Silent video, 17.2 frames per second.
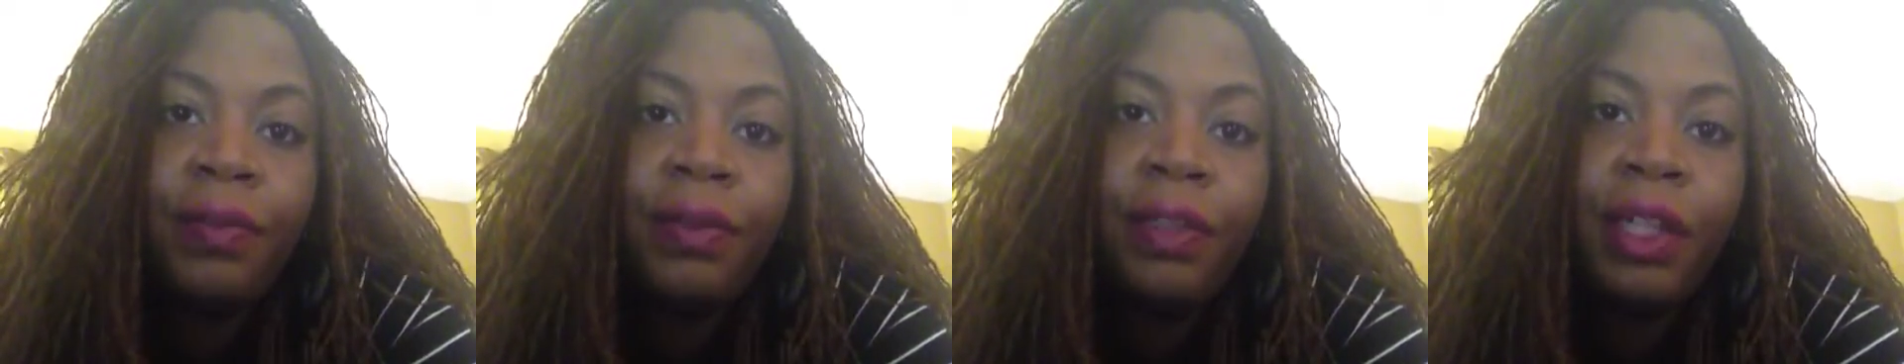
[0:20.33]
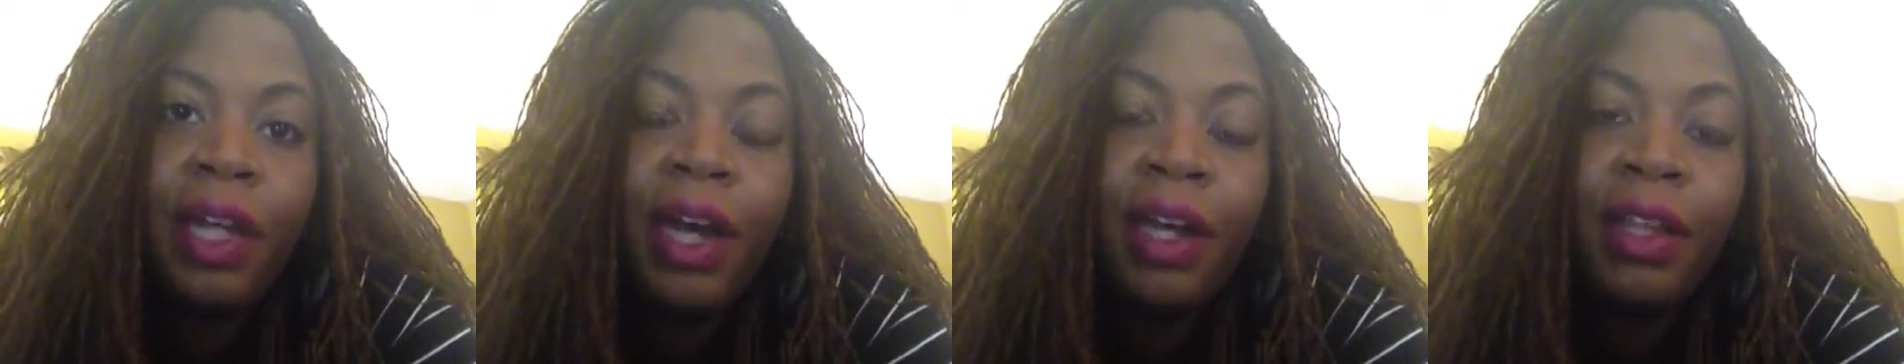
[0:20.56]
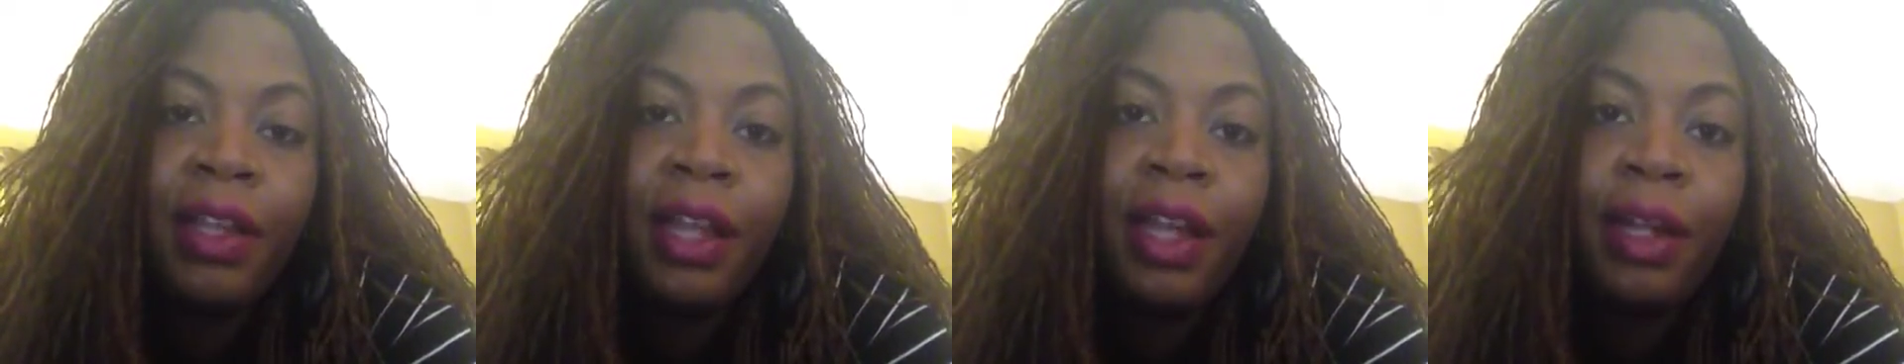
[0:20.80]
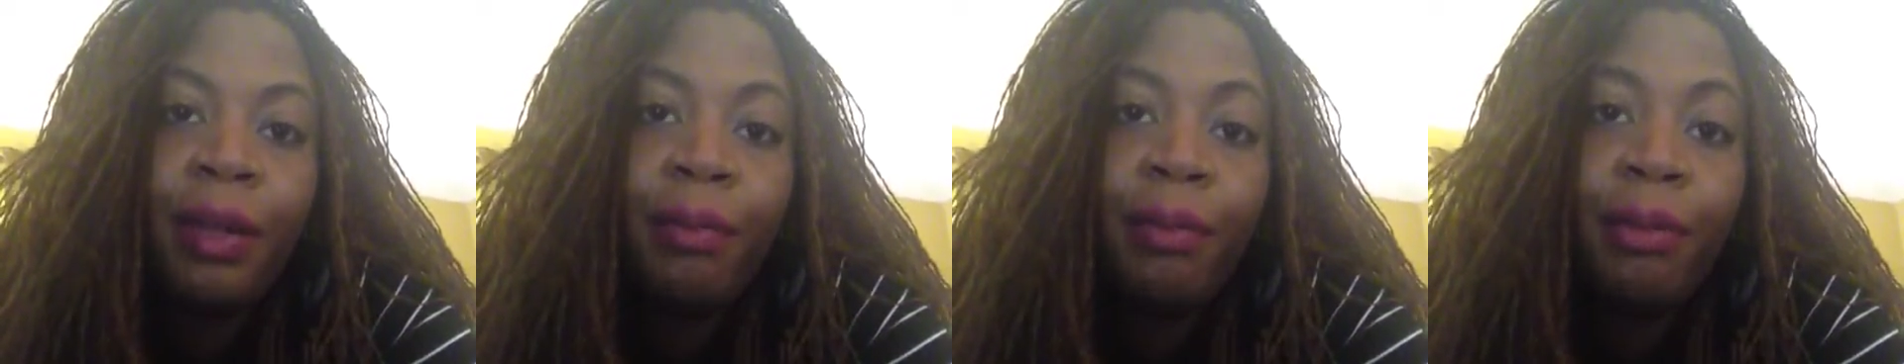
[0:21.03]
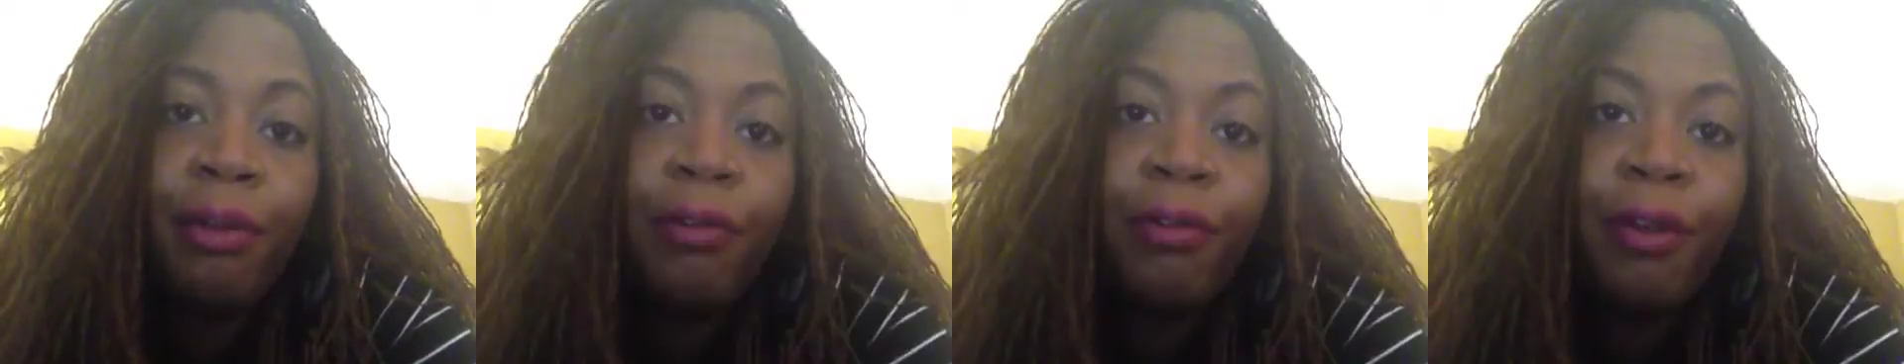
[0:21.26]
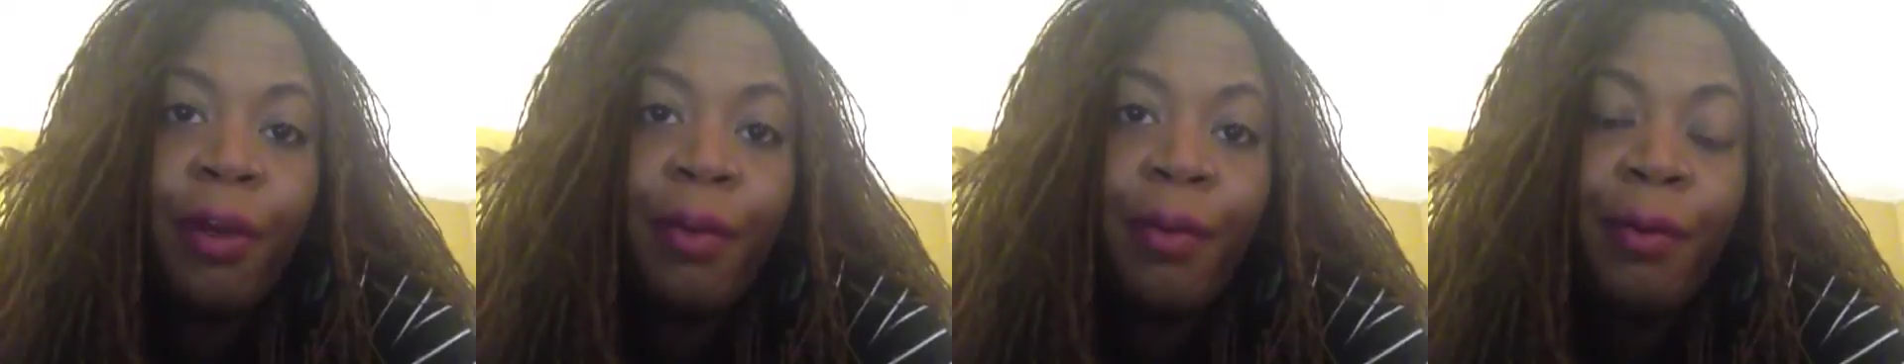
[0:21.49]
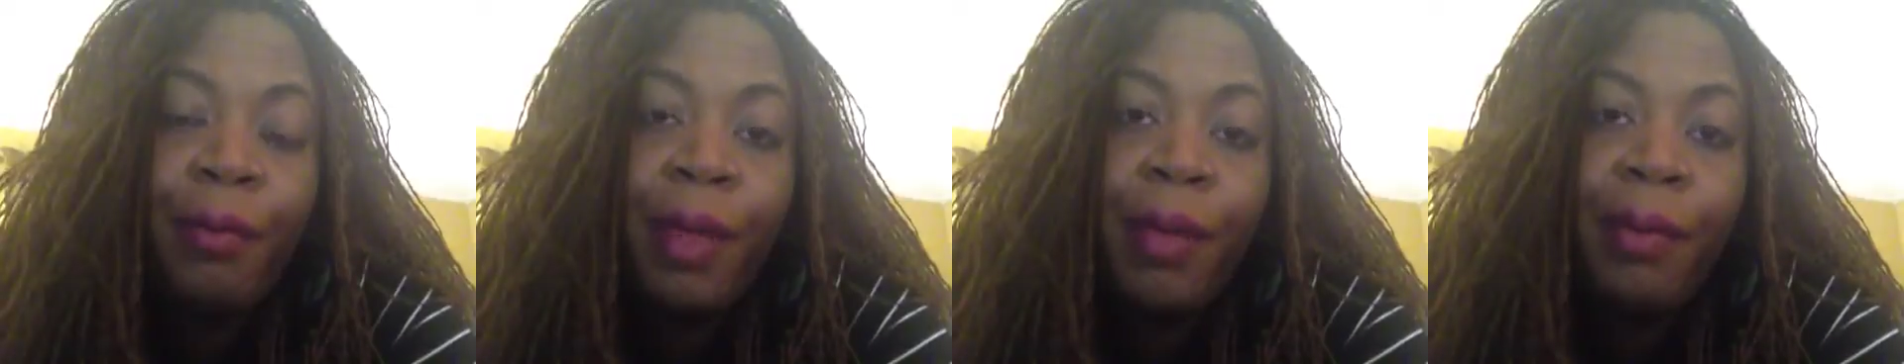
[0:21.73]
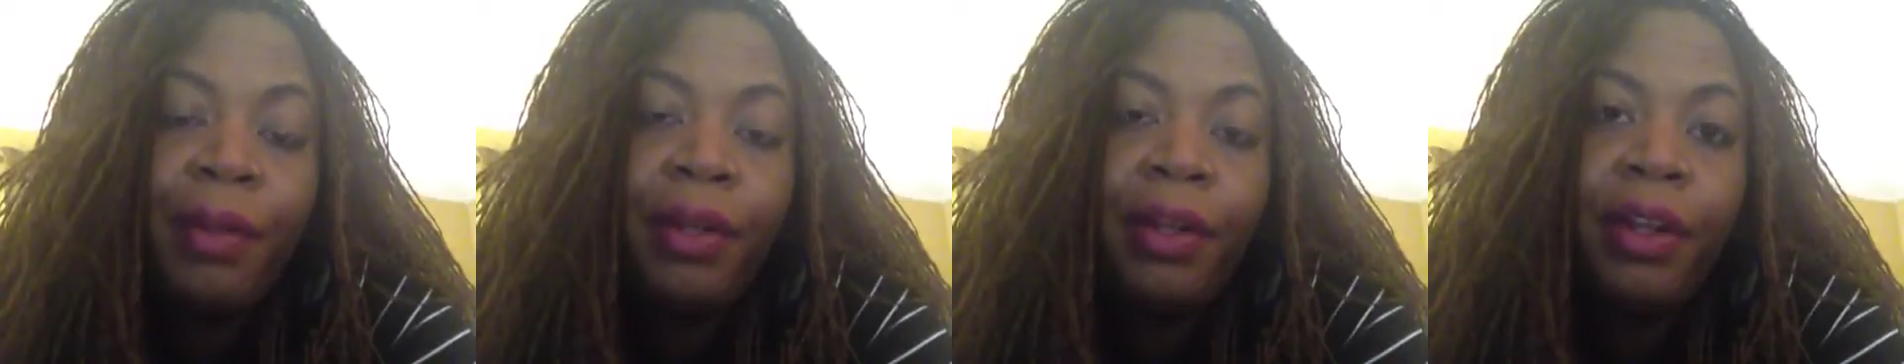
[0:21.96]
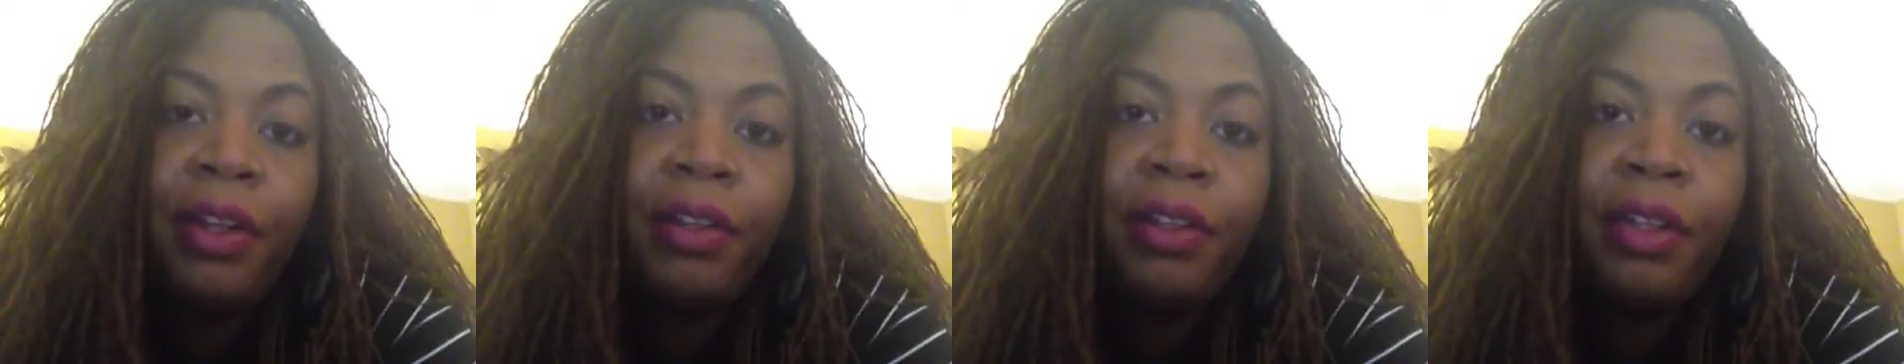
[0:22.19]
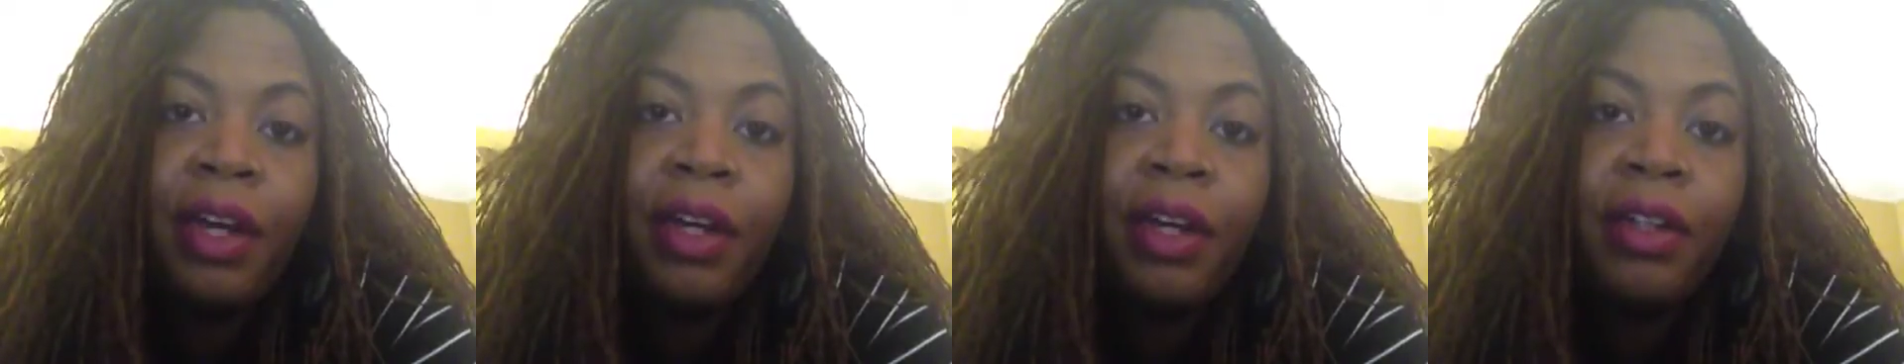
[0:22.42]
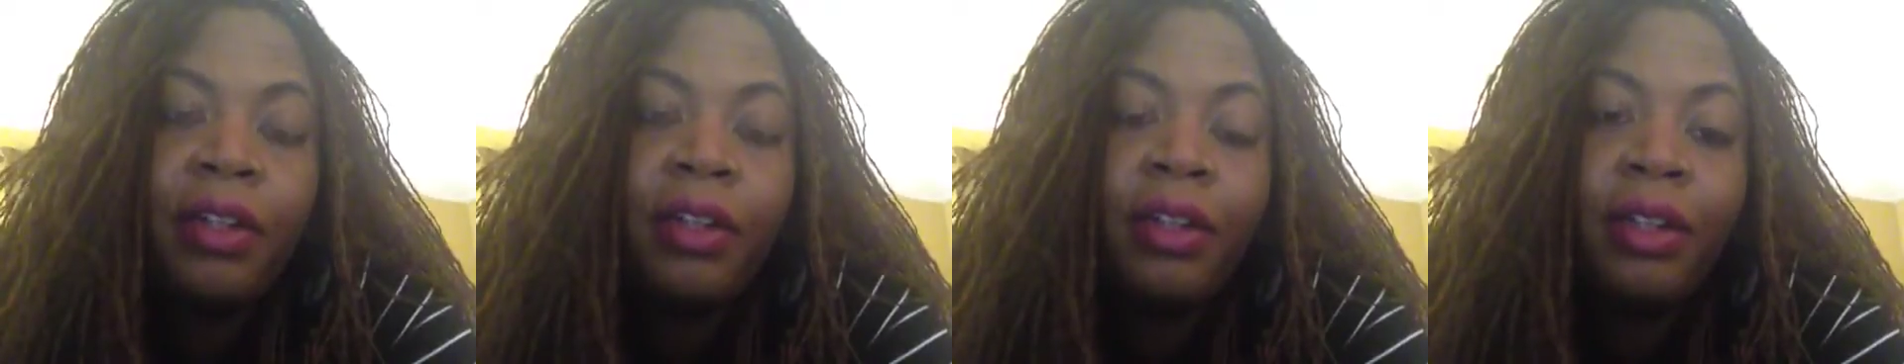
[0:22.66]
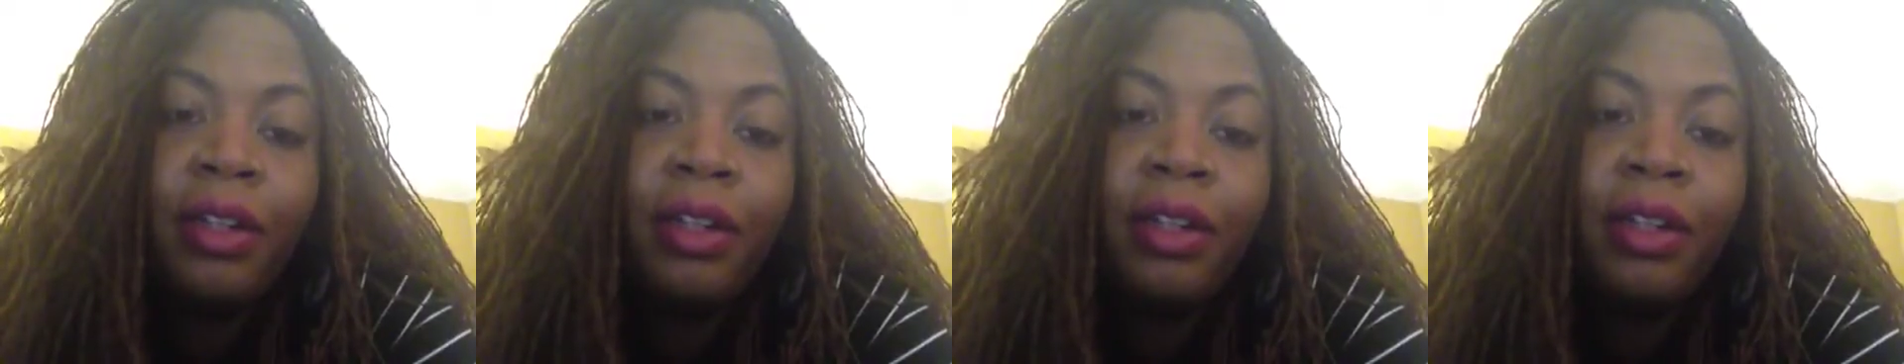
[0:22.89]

lock that it broke from, or maybe another lock.